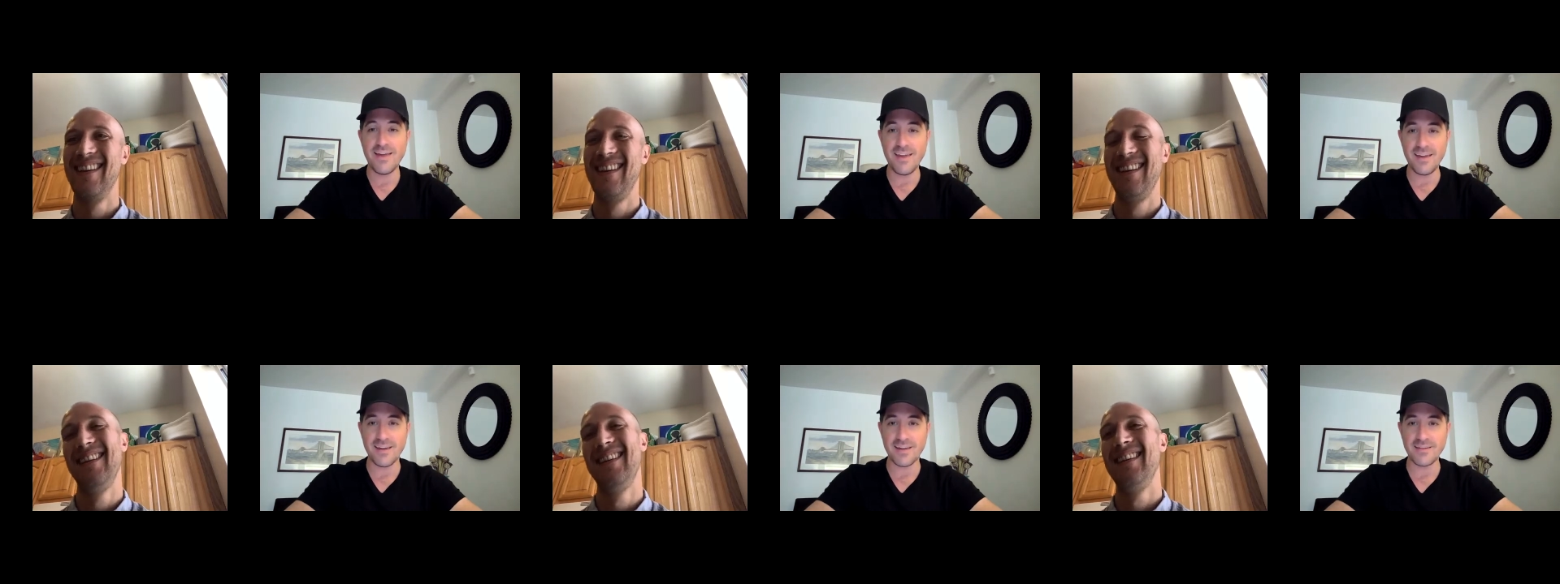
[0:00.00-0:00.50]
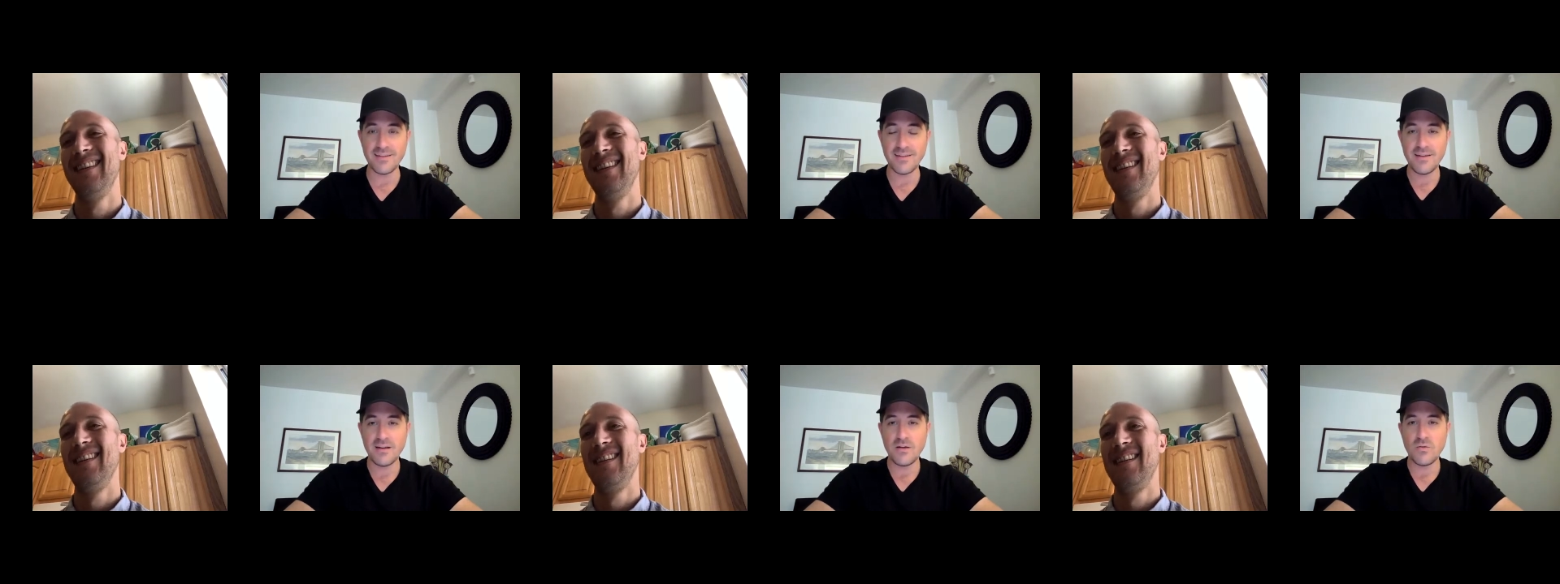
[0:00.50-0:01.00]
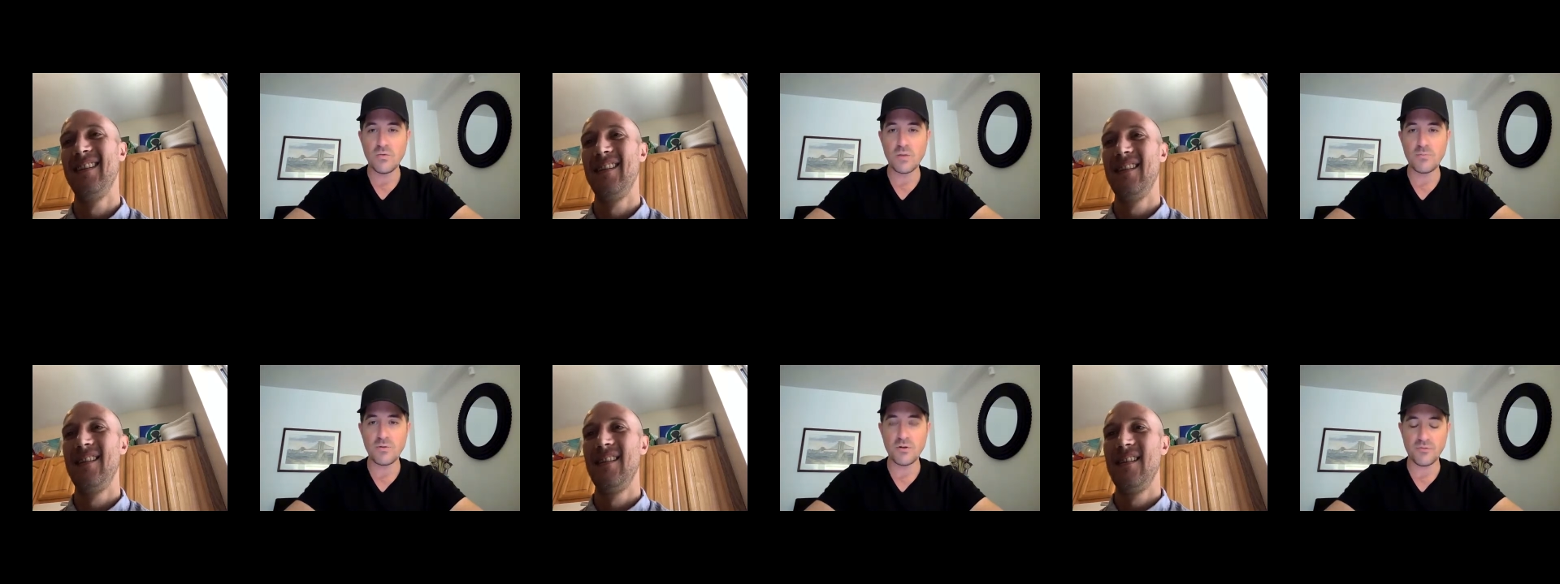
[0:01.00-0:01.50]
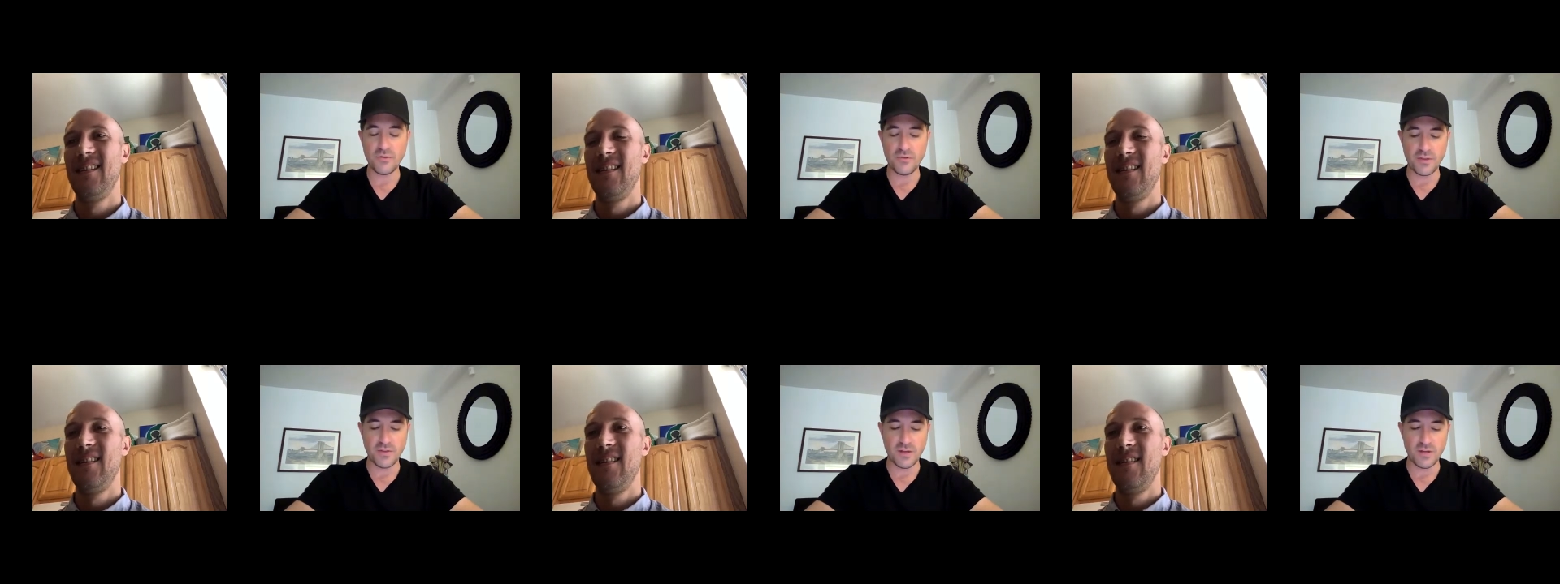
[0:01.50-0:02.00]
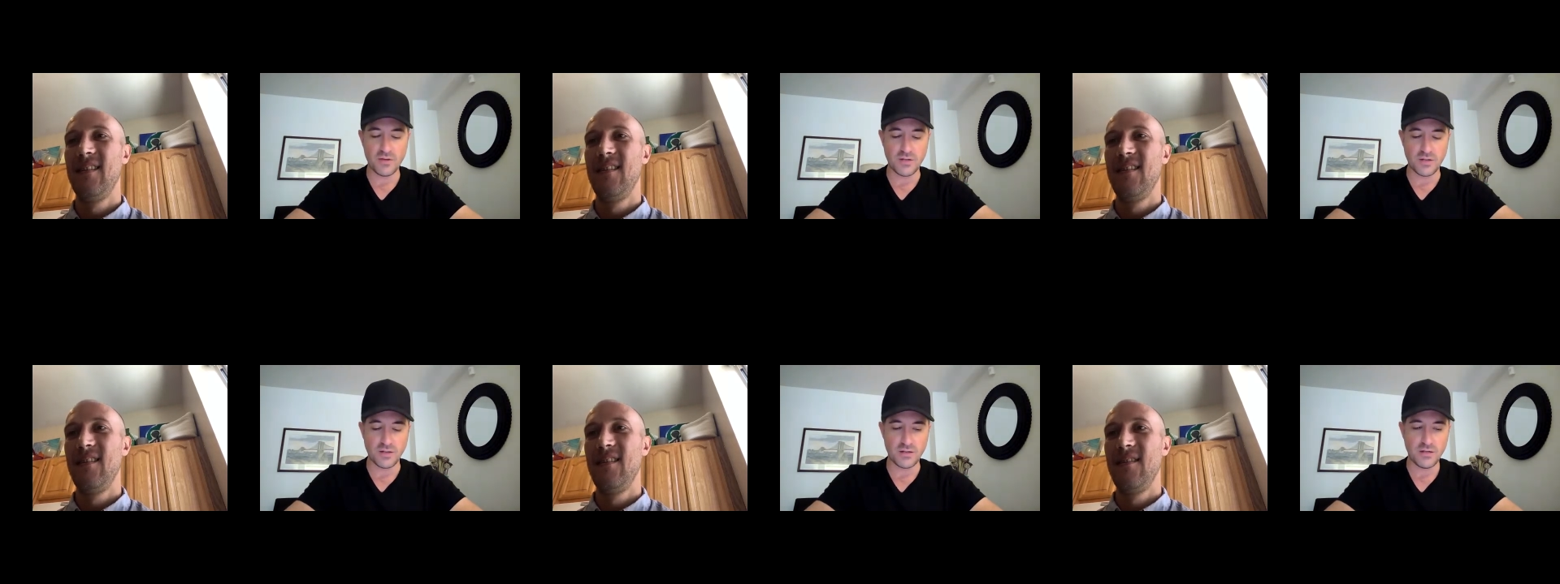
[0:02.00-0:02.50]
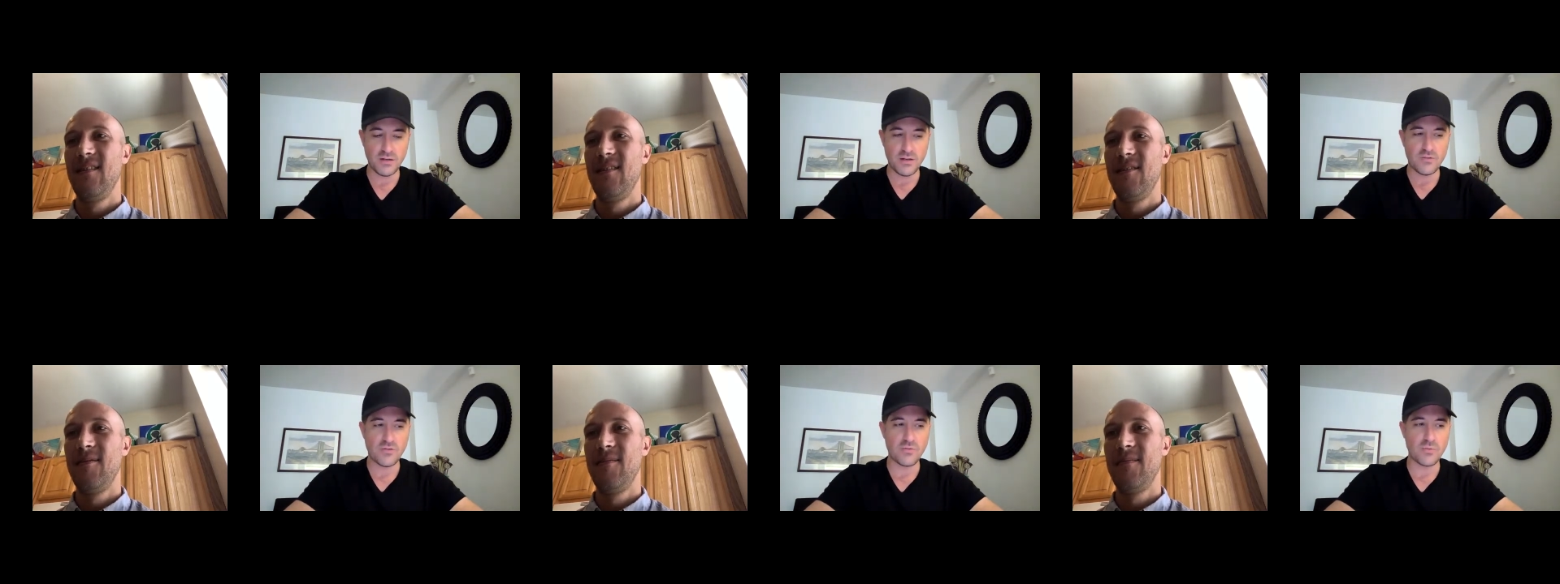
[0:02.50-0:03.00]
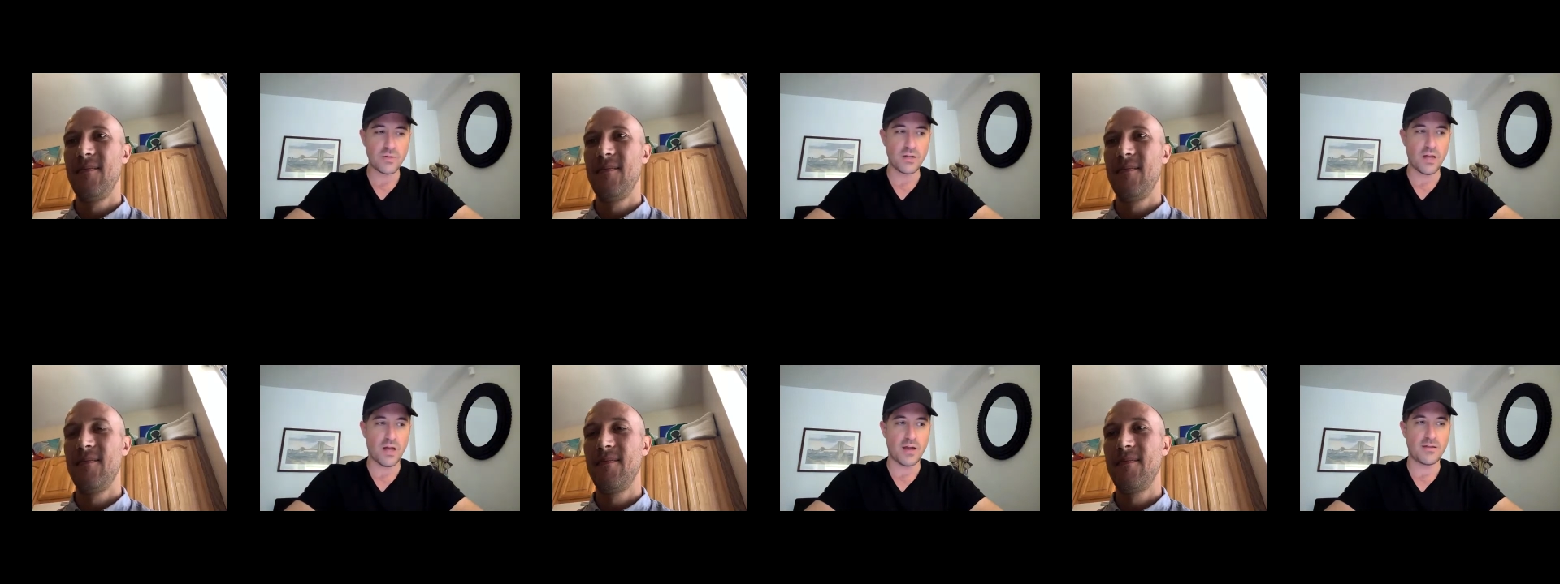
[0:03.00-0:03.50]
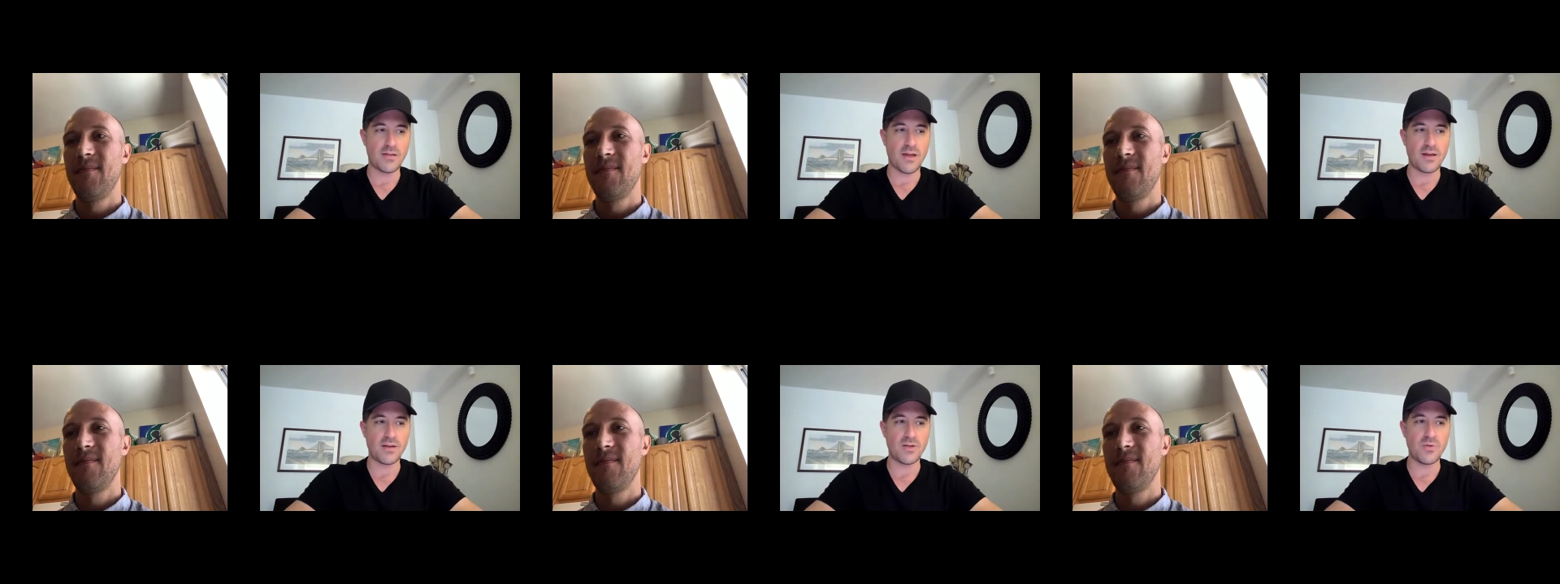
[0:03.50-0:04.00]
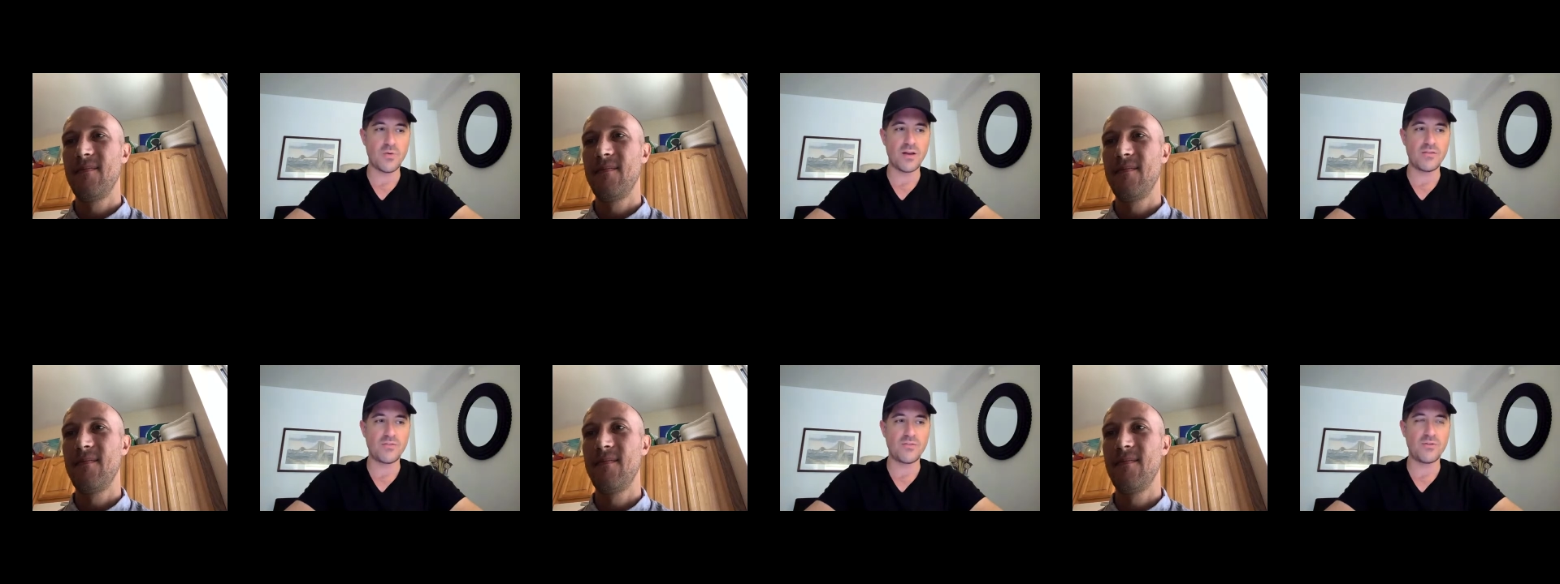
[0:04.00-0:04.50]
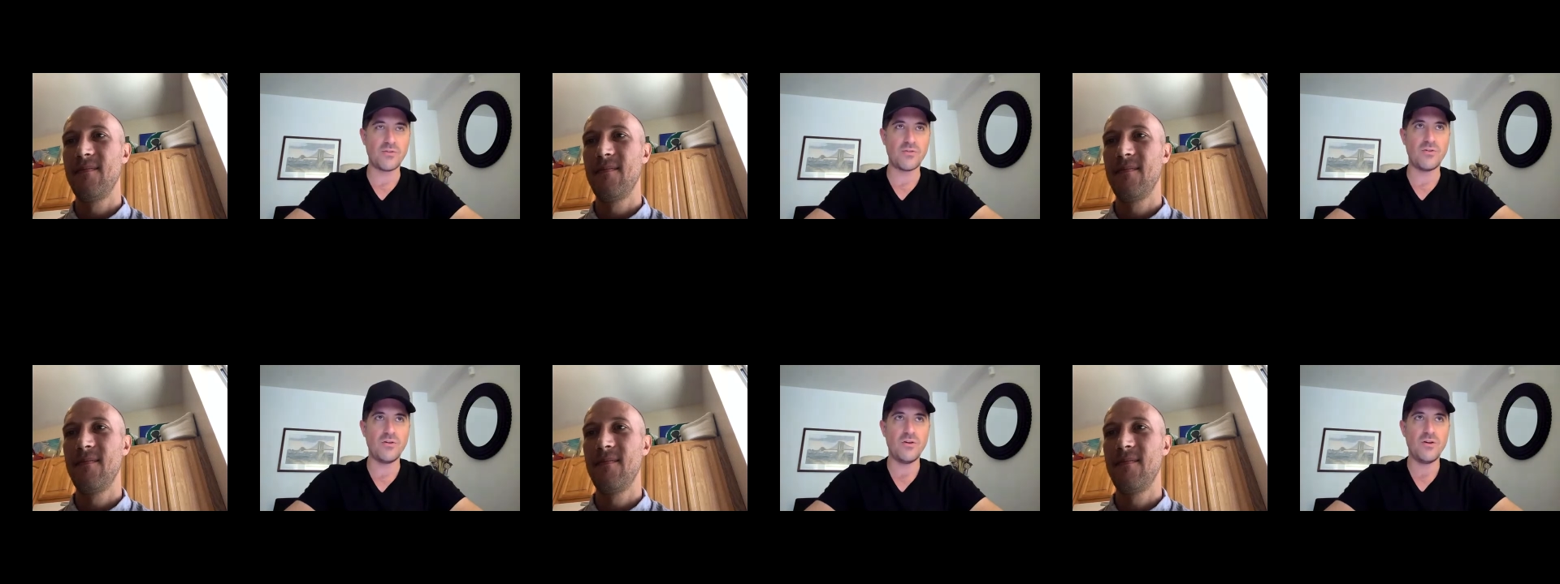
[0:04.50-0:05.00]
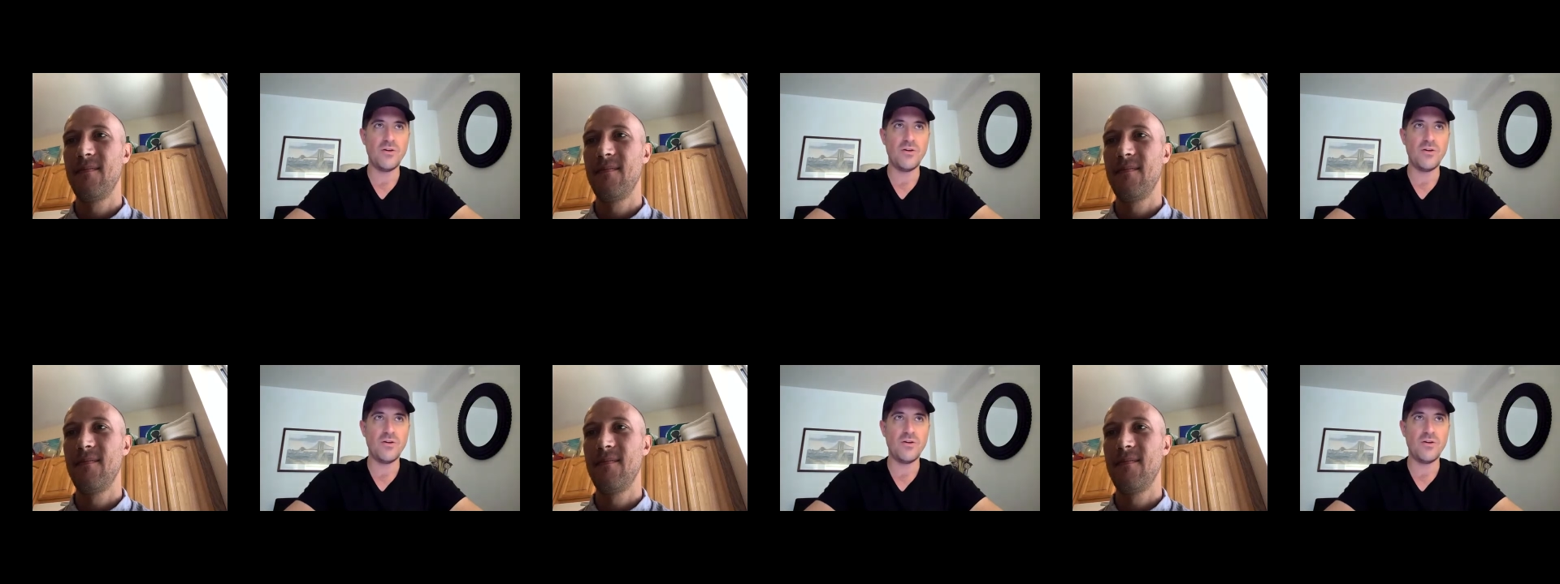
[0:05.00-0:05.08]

Speaker 1: and what a beautiful thing that you did to realize that you wanted to